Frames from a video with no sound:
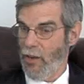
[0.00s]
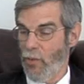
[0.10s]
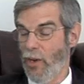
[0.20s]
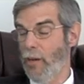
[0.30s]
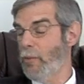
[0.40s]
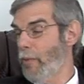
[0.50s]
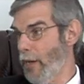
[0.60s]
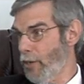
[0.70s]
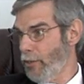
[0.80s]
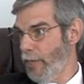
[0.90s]
Well, I'm a
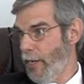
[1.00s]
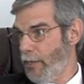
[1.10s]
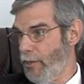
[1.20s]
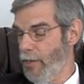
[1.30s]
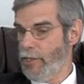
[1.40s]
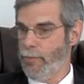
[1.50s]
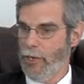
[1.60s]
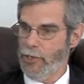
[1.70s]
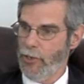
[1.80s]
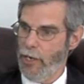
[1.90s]
medical doctor. I
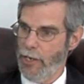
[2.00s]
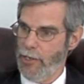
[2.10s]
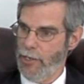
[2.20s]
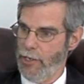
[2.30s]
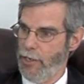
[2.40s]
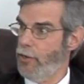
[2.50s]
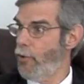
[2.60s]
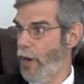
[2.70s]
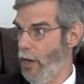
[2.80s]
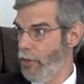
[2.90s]
specialize in
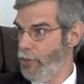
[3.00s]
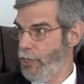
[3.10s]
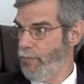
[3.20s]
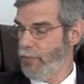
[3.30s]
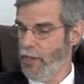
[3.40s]
neurology,